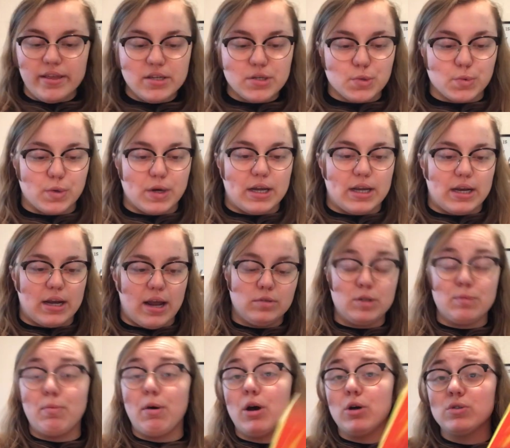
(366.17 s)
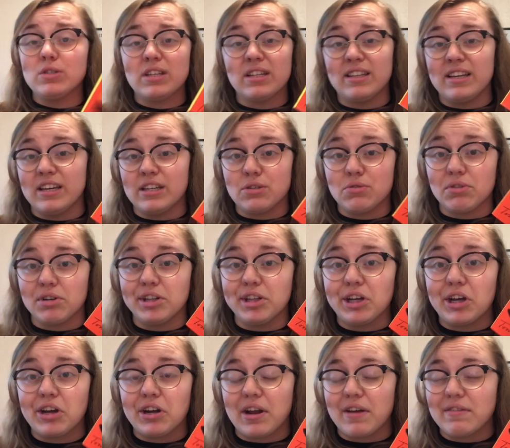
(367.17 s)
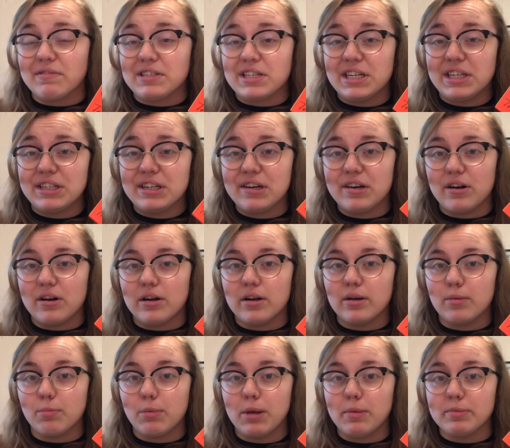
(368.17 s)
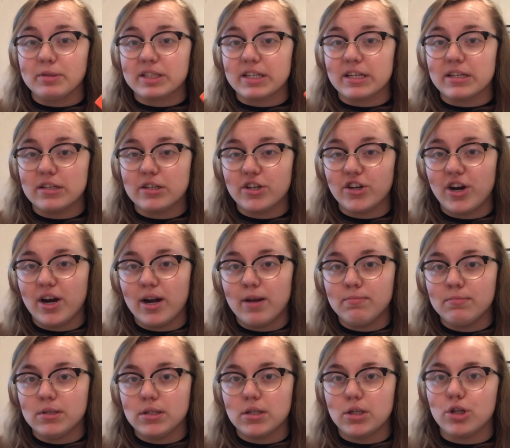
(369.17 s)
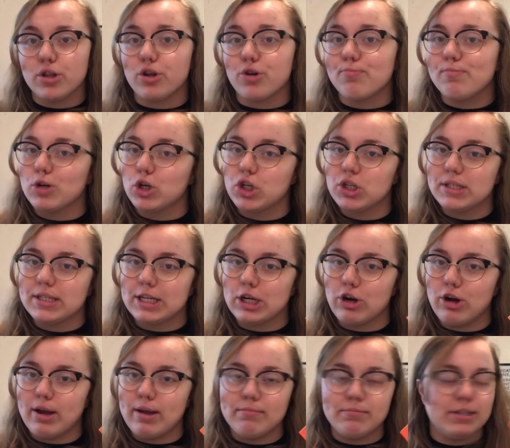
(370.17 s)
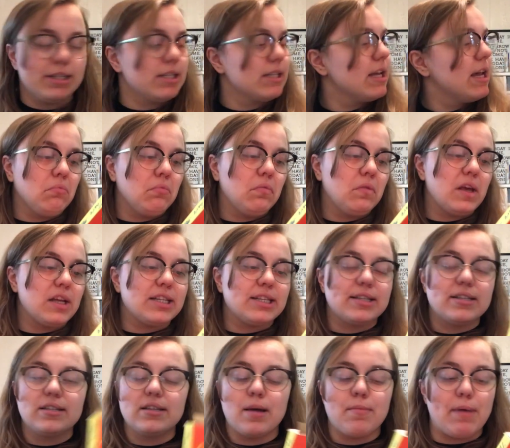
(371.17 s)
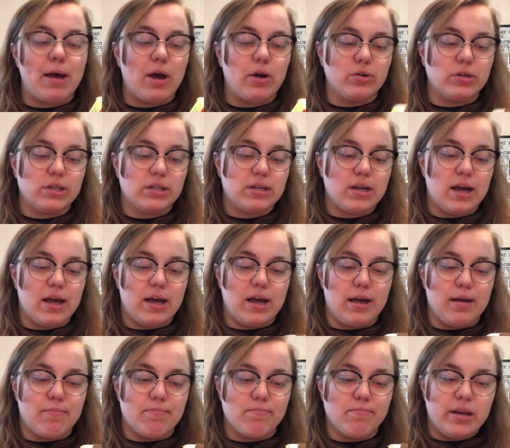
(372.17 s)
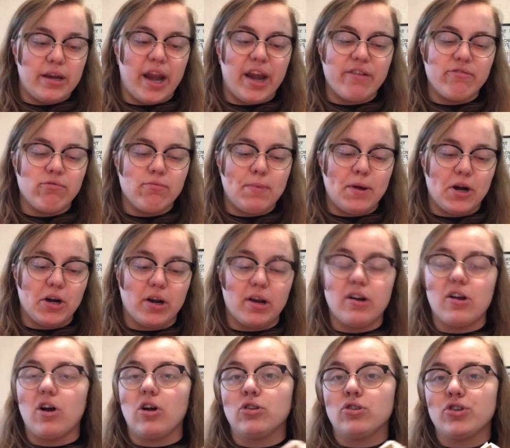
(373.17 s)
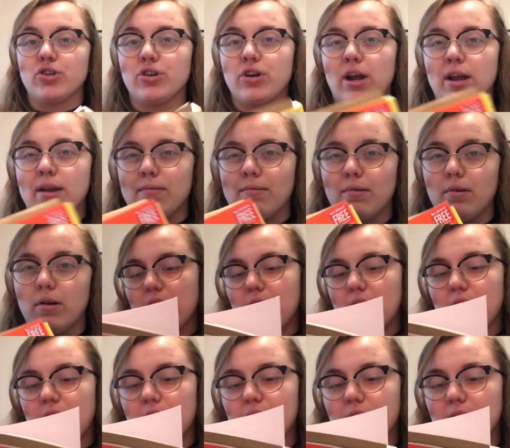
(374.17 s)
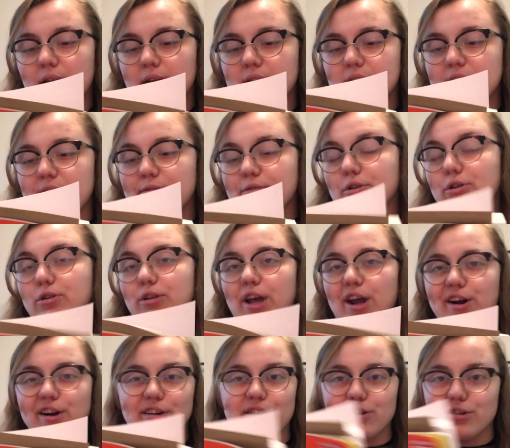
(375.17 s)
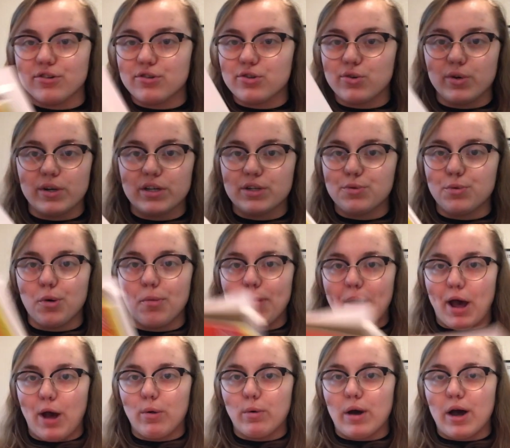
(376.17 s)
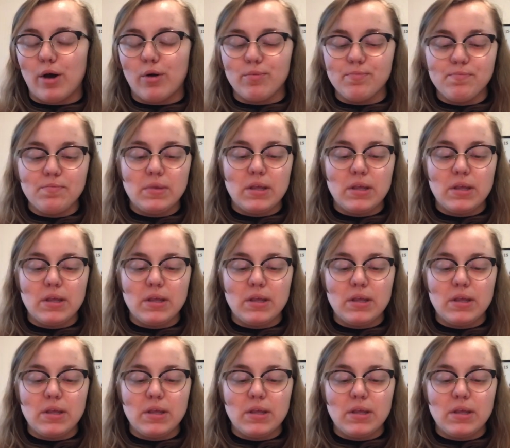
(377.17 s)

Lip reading: This one, supposedly it's really good. I've seen it on people's Instagrams, their bookstagrams. It's about Native American culture and several characters going to a powwow.